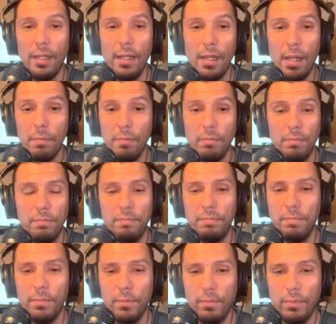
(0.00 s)
And I'm
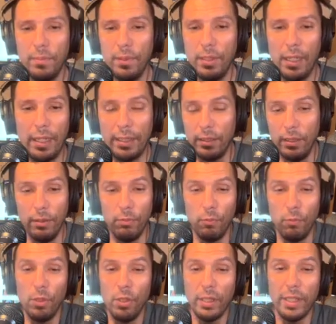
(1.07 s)
like,
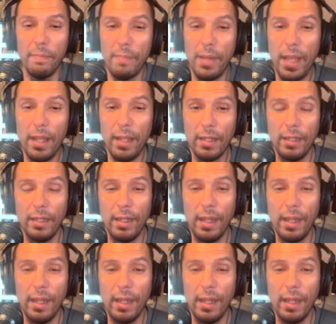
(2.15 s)
looking back,